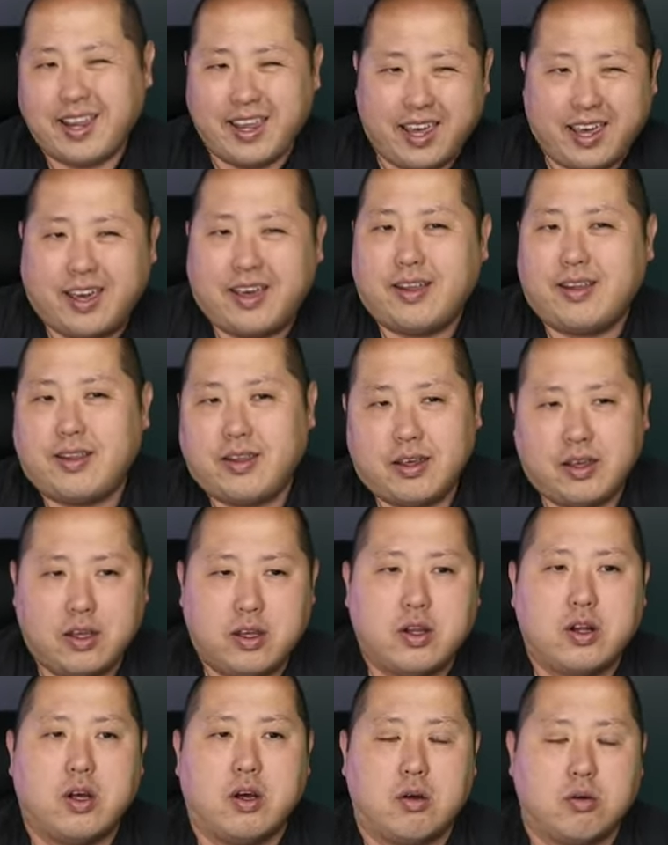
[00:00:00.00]
And
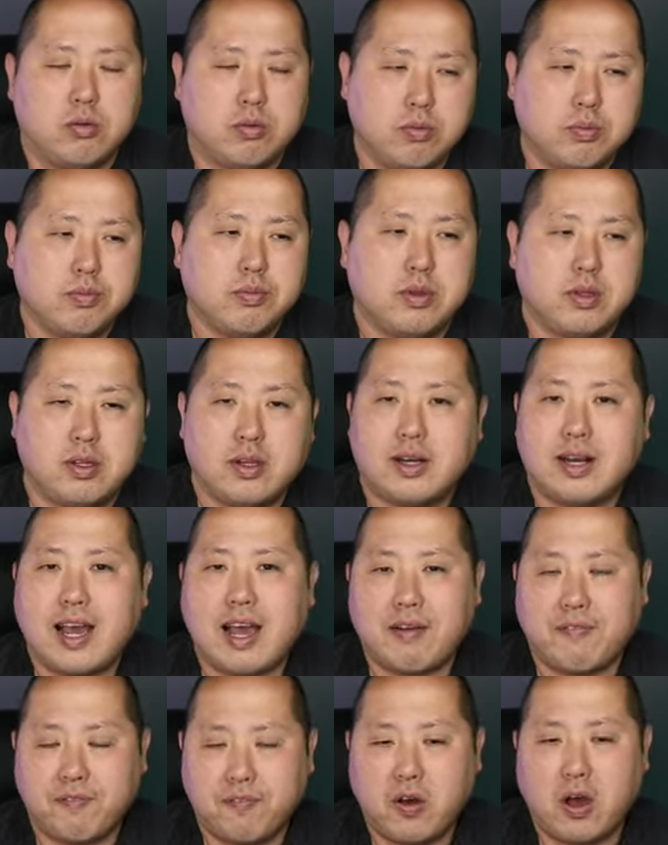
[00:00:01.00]
you know, they're
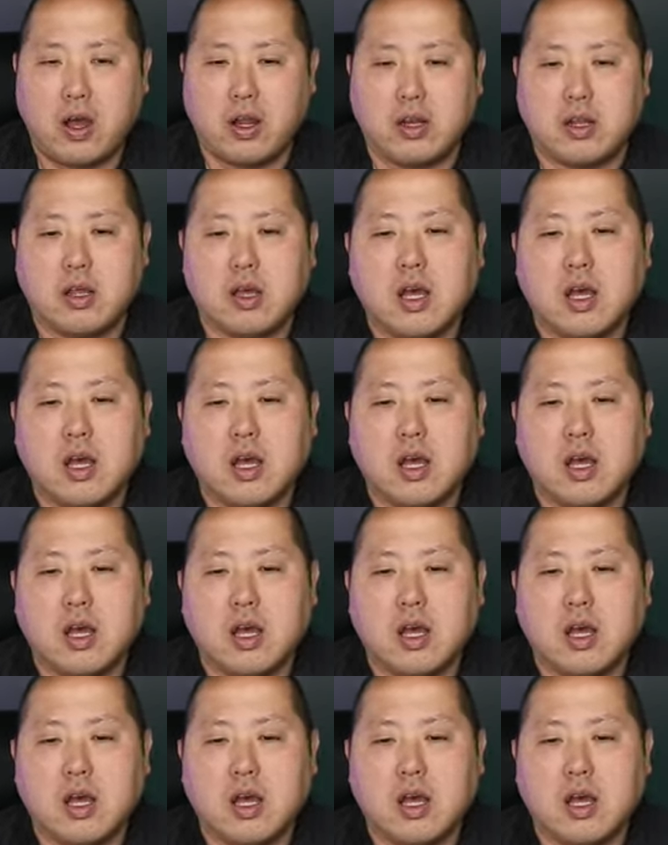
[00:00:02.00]
not fun.